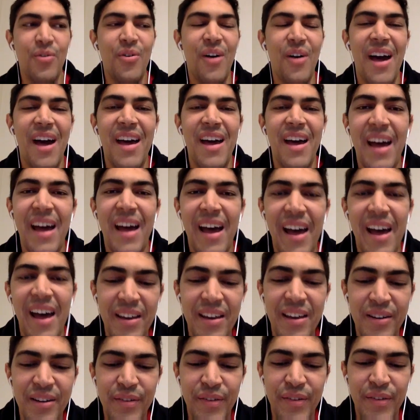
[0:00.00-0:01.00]
i i
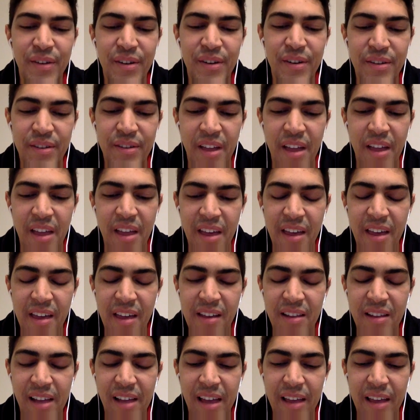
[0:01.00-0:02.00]
answered uh,
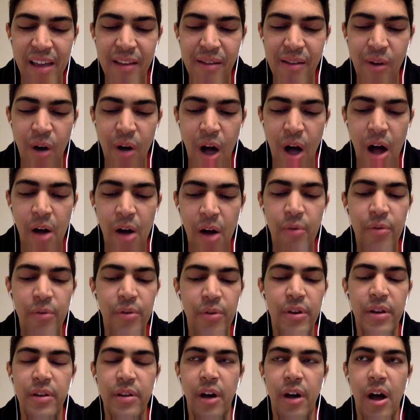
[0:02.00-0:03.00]
like how
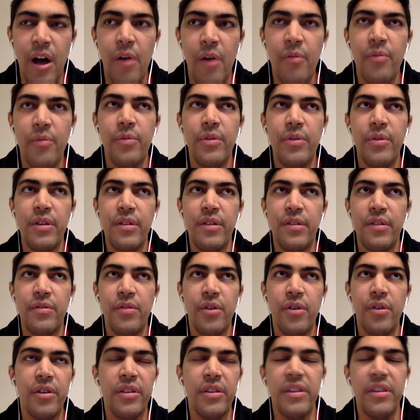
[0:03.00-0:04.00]
how is
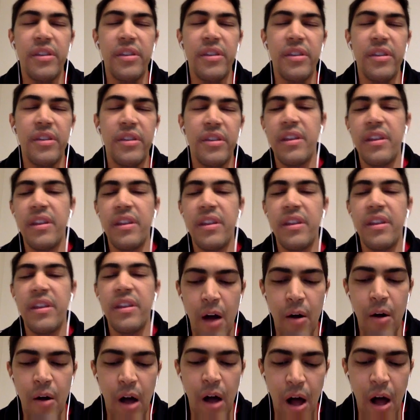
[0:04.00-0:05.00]
your day uh,
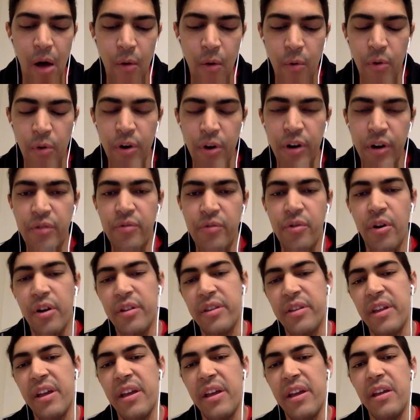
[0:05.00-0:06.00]
how, how work your
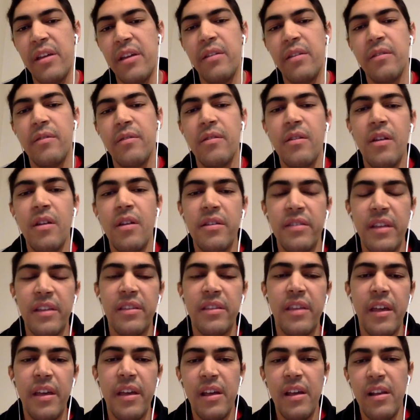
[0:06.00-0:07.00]
day the
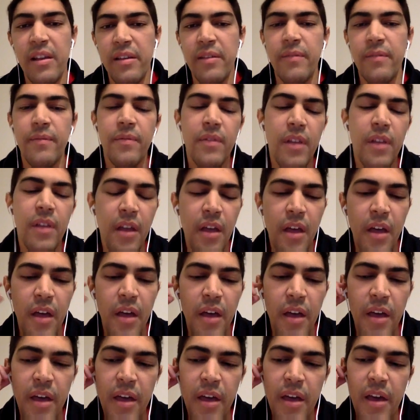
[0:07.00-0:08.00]
daily
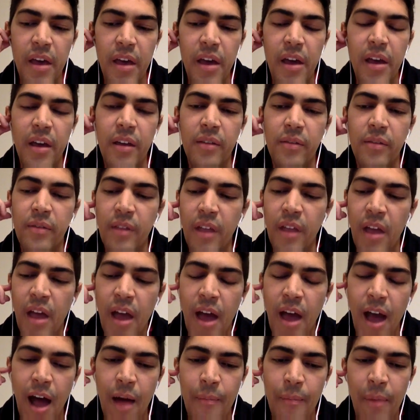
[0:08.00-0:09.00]
and
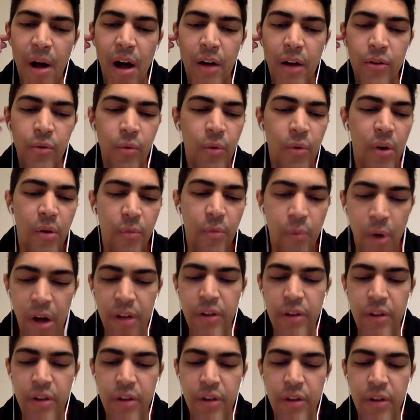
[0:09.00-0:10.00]
about what what do
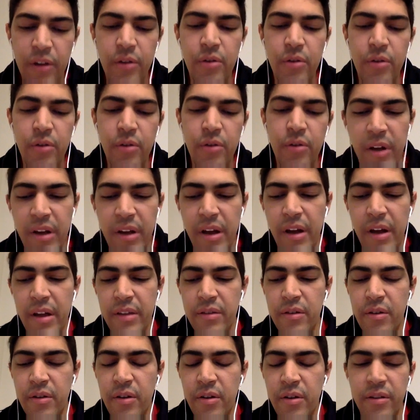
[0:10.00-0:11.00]
you do
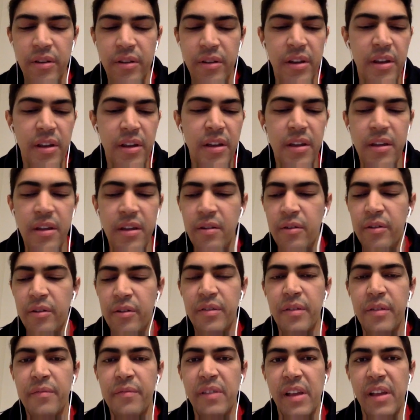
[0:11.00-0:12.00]
at your day or
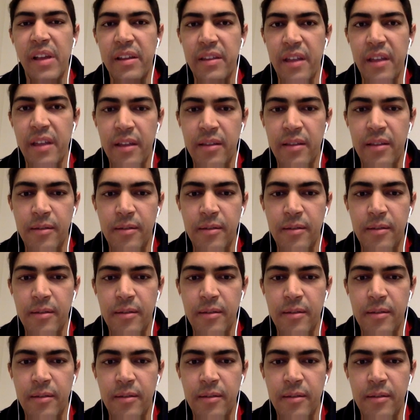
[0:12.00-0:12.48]
something like that